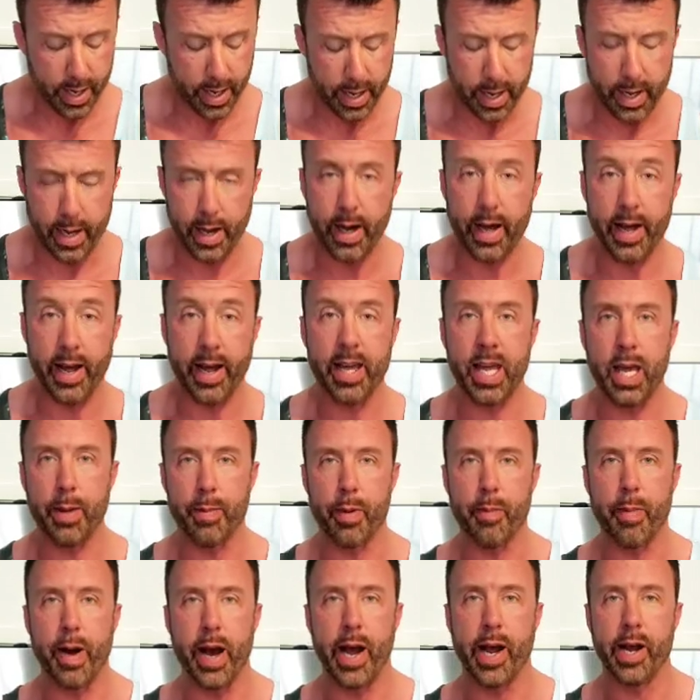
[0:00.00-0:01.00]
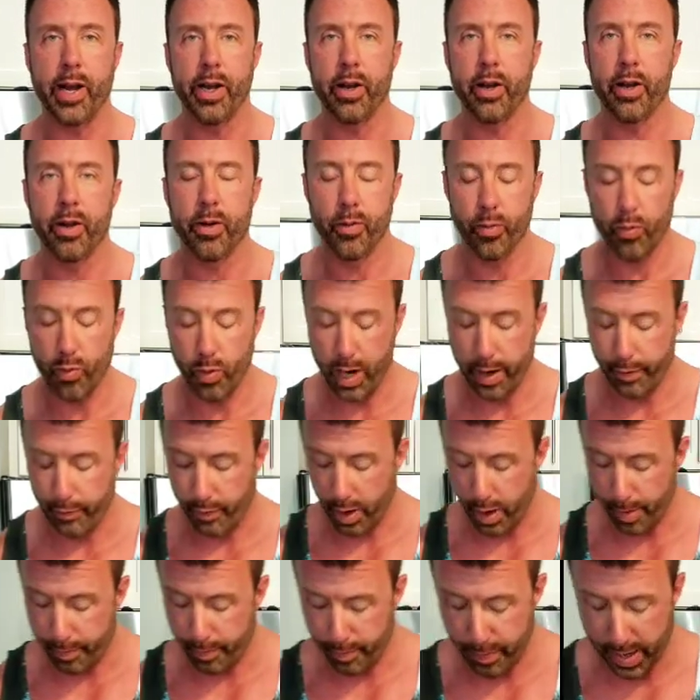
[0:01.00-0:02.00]
I keep in mind
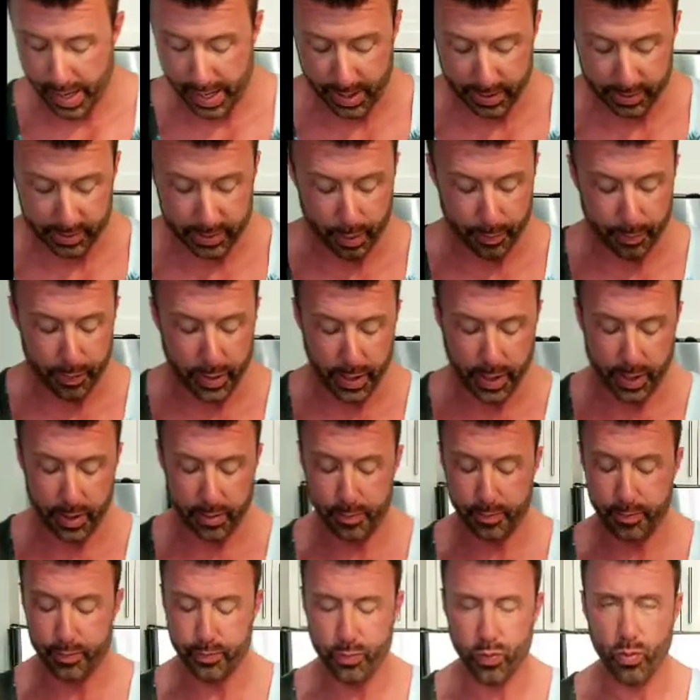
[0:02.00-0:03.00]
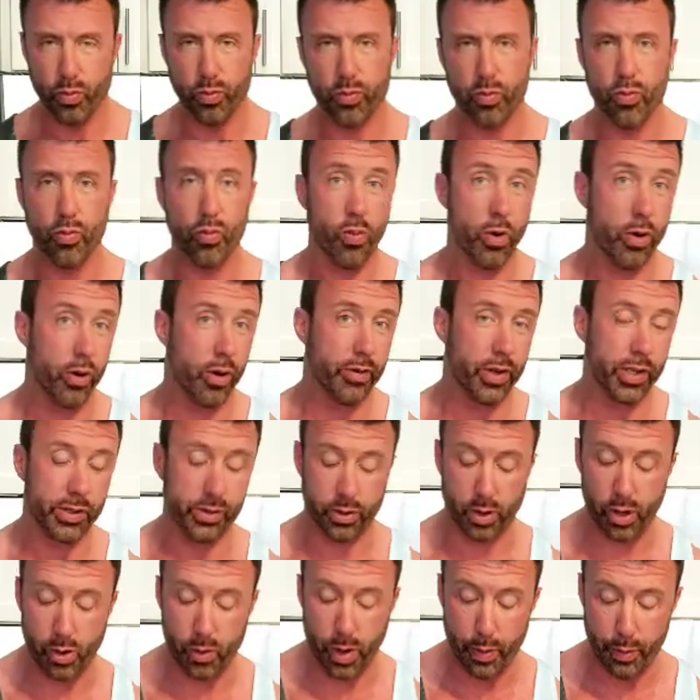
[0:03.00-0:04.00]
whenever I'm making something and wonder if this
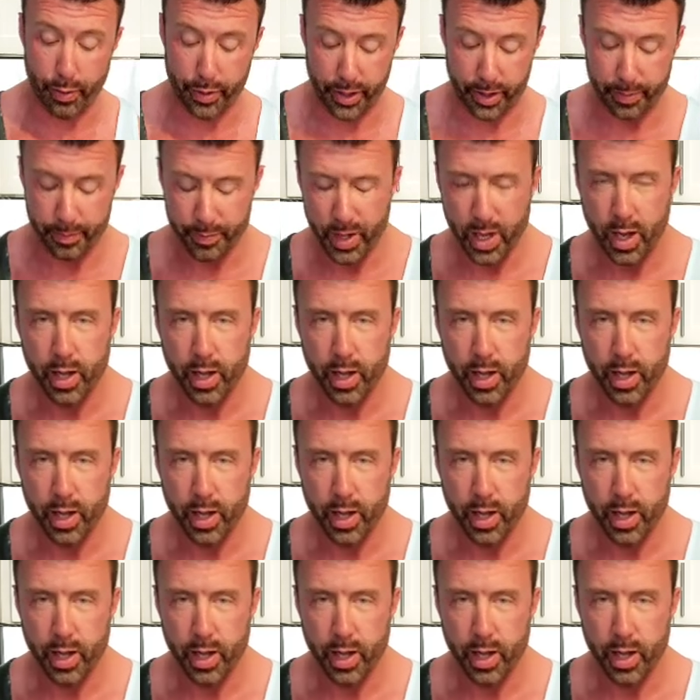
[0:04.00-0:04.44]
will go well with it.